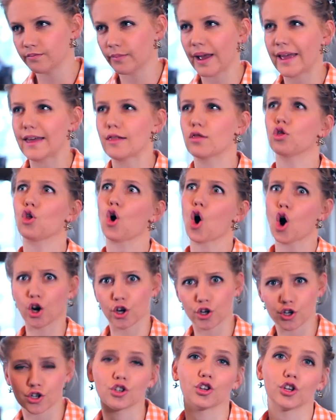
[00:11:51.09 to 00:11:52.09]
my
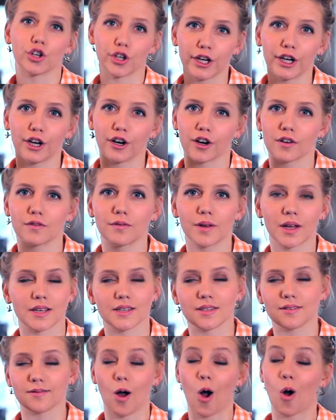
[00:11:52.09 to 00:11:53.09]
large learning curve,
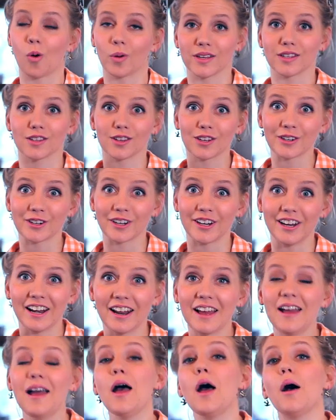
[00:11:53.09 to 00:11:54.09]
because always
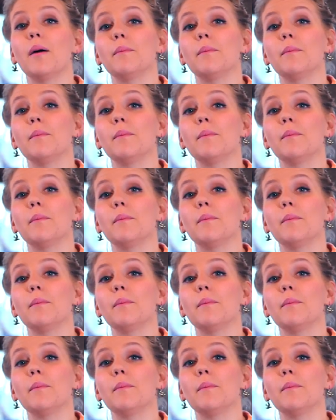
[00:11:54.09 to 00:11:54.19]
learning,